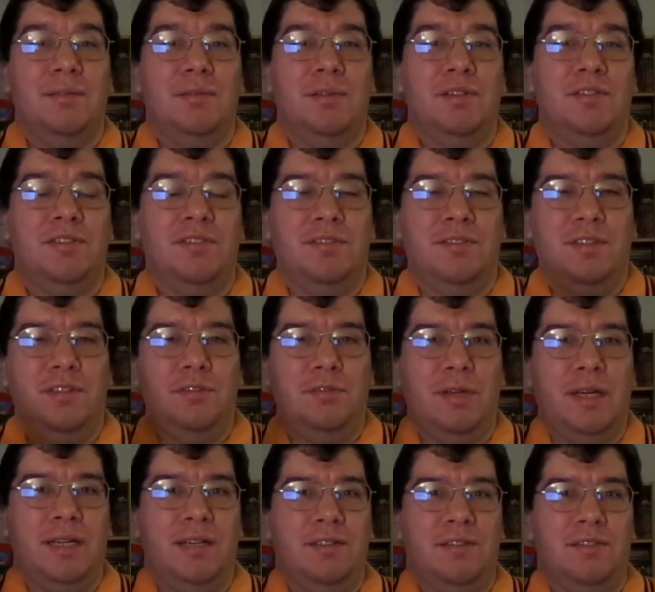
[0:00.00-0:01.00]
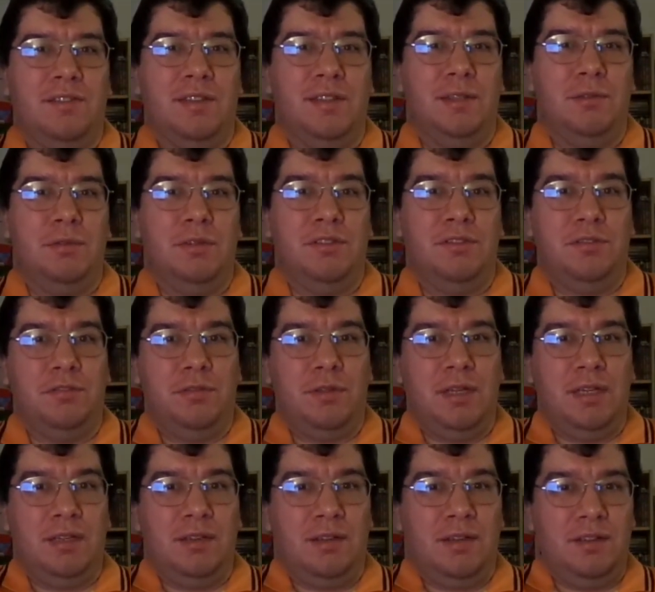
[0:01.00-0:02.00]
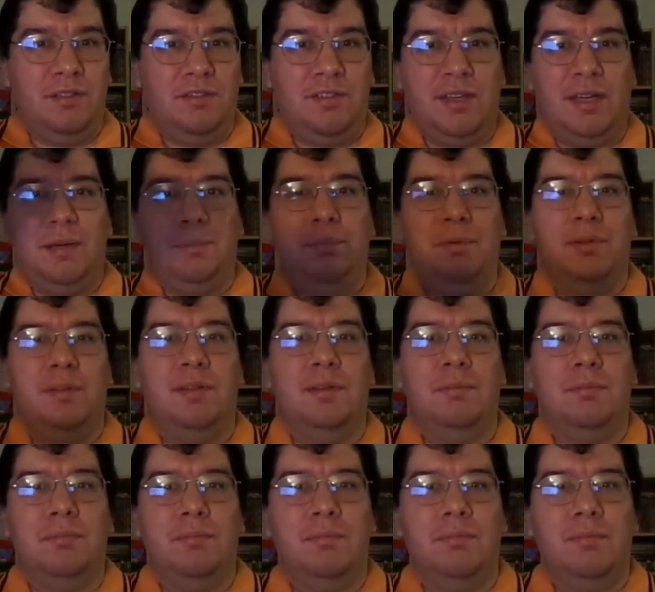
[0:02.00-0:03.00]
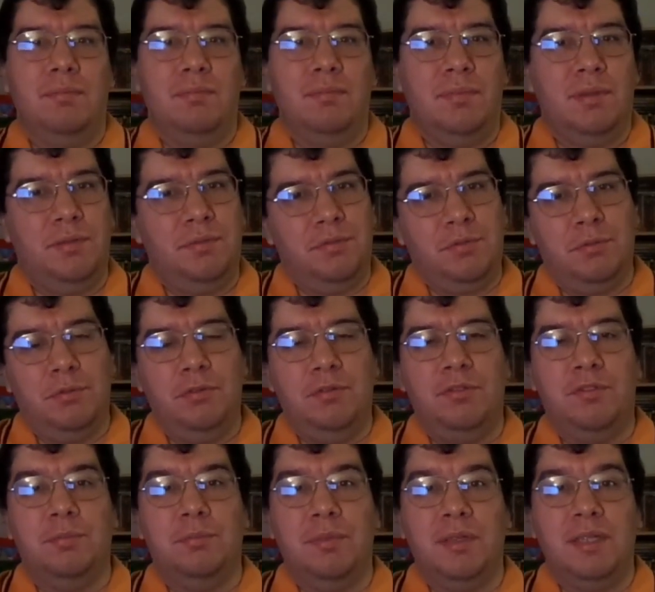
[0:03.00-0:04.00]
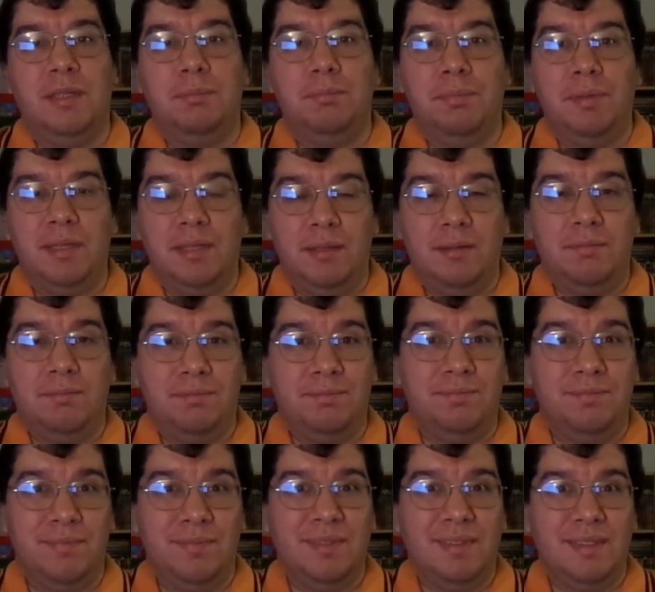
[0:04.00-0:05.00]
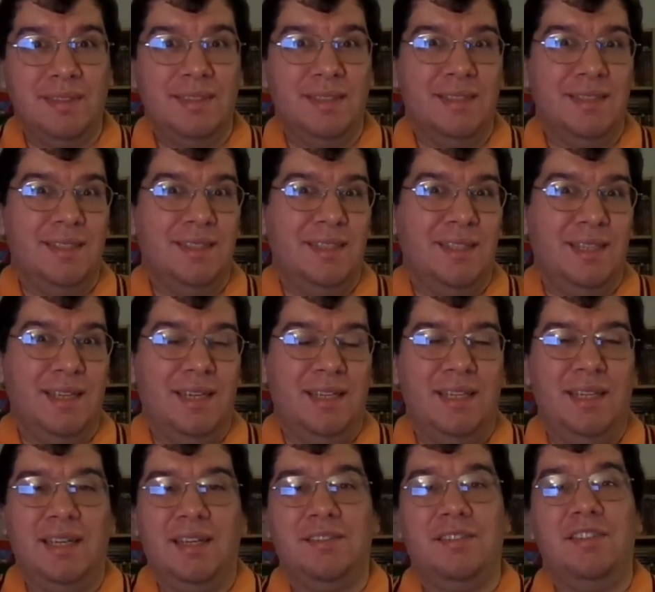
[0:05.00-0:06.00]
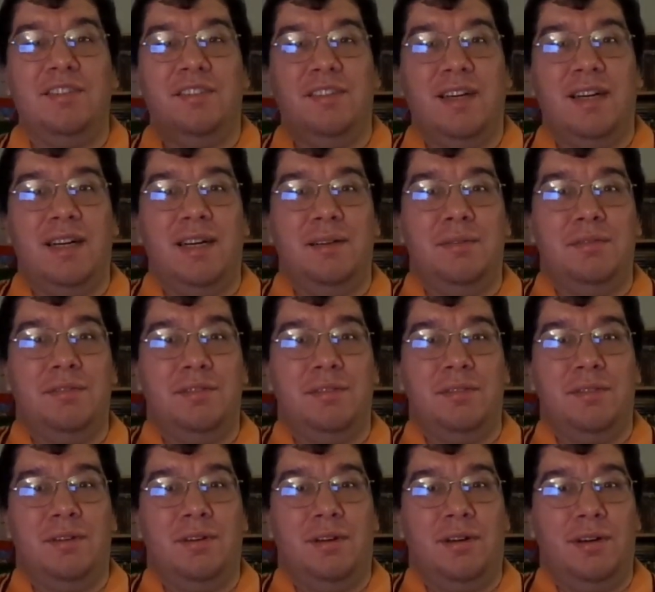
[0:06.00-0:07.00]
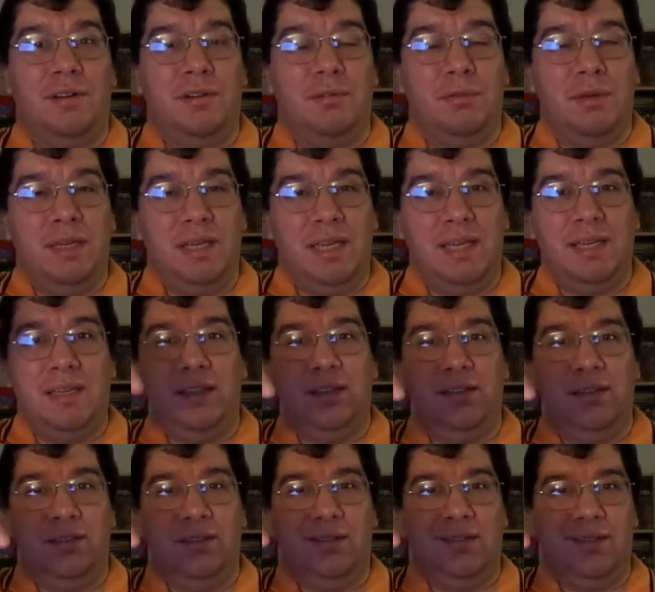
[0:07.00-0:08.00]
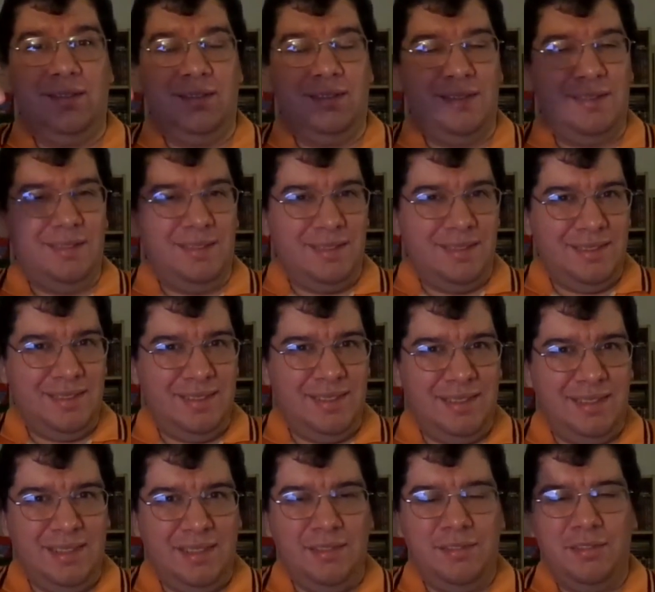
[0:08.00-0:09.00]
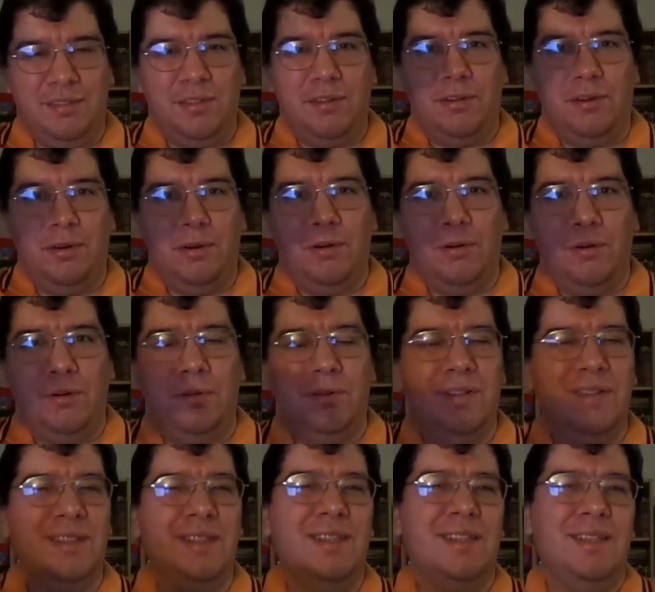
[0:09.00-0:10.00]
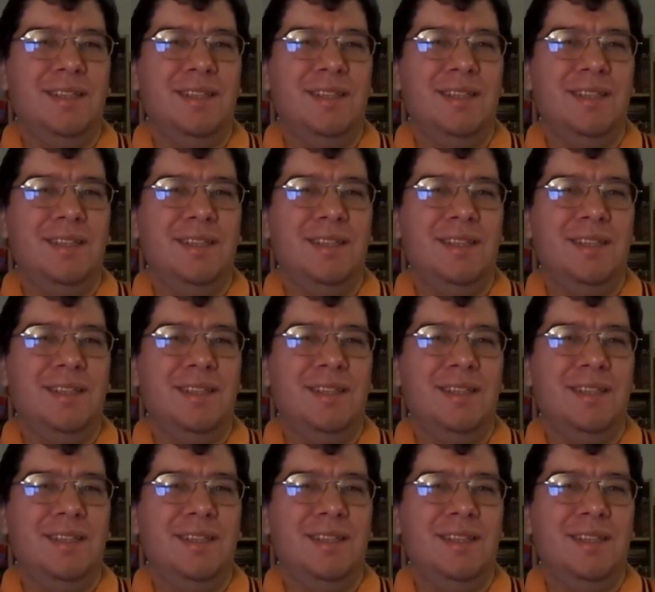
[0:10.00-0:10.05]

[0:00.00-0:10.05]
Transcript: which the dragon suddenly went straight on top of Scrooge's money bin, and he actually dives all the way into the hole,